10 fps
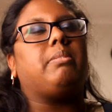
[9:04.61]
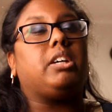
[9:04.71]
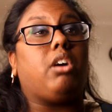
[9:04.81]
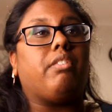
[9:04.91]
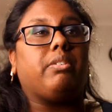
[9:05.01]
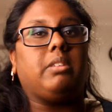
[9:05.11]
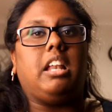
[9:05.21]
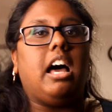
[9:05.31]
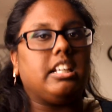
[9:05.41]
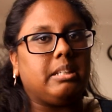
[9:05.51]
we got from the
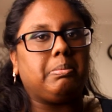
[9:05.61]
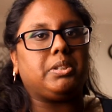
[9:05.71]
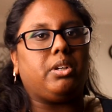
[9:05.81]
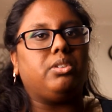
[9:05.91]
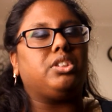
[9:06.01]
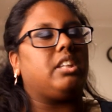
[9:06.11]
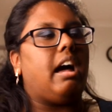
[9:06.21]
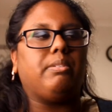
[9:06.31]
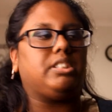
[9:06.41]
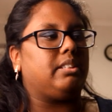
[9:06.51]
last episode. So
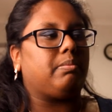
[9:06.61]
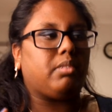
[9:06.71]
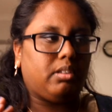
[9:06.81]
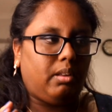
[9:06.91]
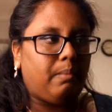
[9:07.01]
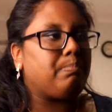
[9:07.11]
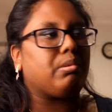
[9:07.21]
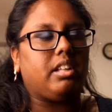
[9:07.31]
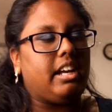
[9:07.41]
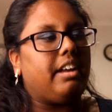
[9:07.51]
that was
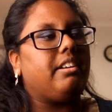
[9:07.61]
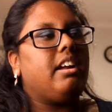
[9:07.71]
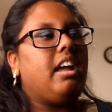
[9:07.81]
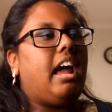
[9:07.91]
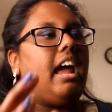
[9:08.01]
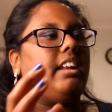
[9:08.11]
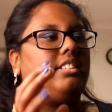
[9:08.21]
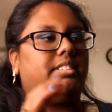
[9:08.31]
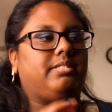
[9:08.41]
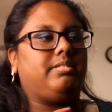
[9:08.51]
brilliant,
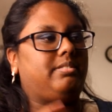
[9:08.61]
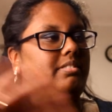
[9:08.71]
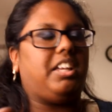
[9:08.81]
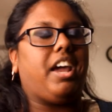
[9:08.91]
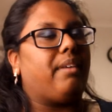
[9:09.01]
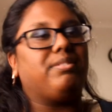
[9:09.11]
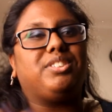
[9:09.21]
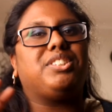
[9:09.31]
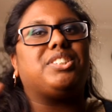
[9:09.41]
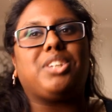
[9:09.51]
and yeah,
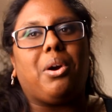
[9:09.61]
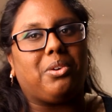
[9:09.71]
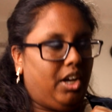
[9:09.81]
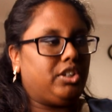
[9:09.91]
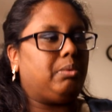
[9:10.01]
so good.